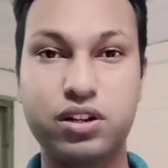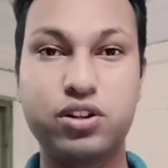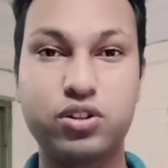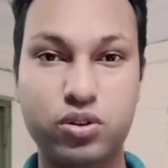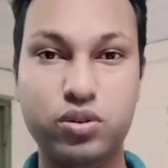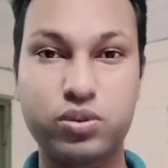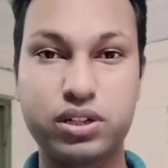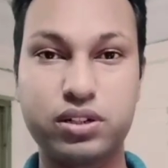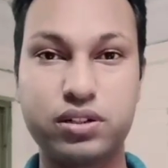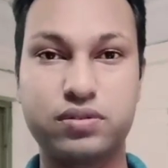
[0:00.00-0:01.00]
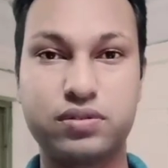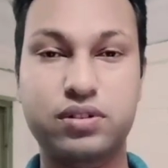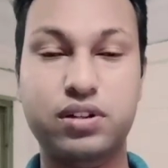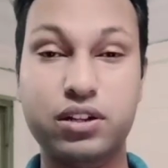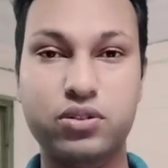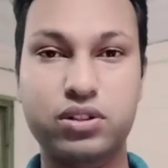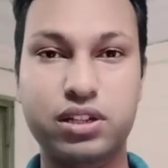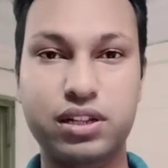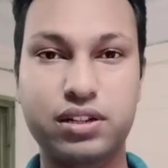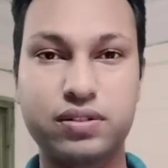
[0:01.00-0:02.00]
toluene,
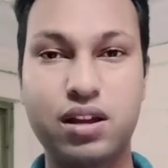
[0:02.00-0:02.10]
trichloroethylene.